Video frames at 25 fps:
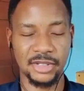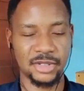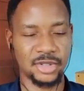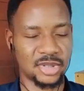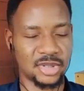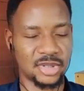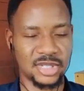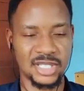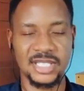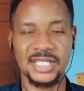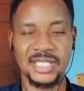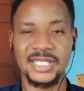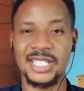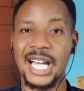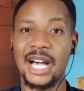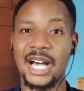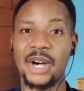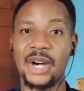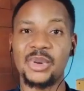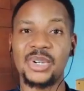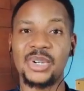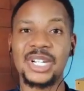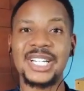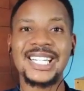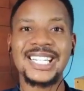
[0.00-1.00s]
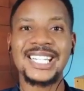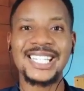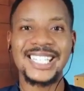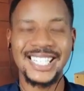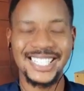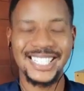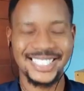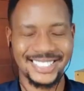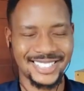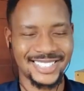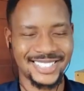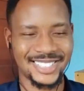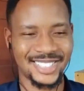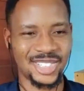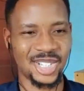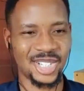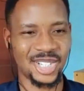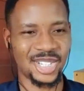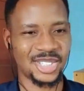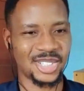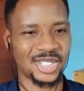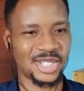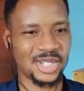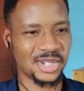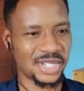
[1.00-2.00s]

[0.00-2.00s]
So this is how it is done.